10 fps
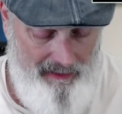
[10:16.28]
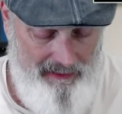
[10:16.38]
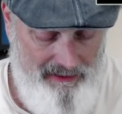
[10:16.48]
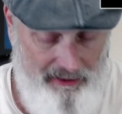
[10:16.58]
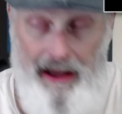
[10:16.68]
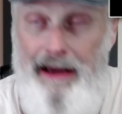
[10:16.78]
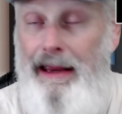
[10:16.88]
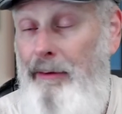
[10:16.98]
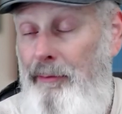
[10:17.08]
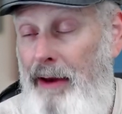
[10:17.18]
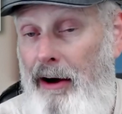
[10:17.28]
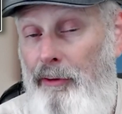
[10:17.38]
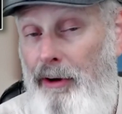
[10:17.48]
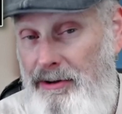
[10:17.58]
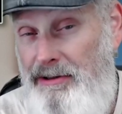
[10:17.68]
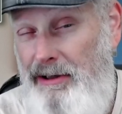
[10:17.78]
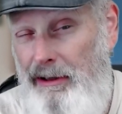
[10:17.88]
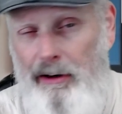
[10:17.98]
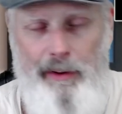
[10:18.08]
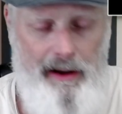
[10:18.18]
So that came down just a
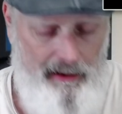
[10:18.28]
little bit,